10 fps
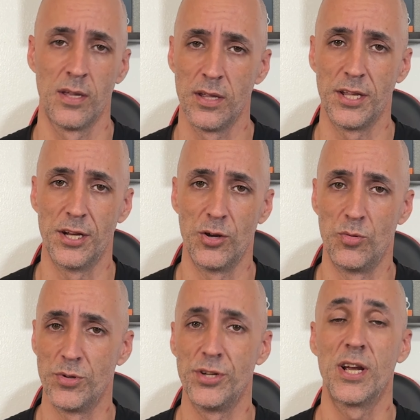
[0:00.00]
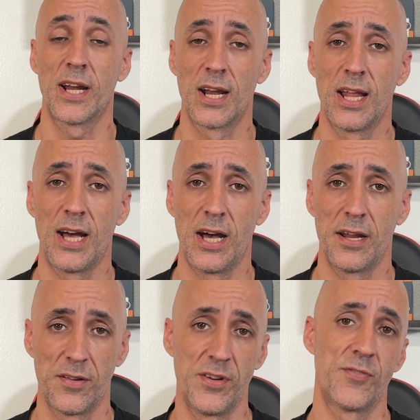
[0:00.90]
You got a lot
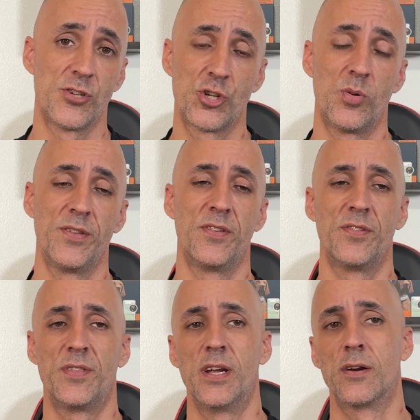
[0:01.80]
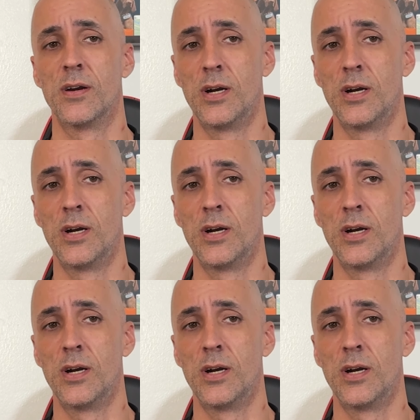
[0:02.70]
of different choices there.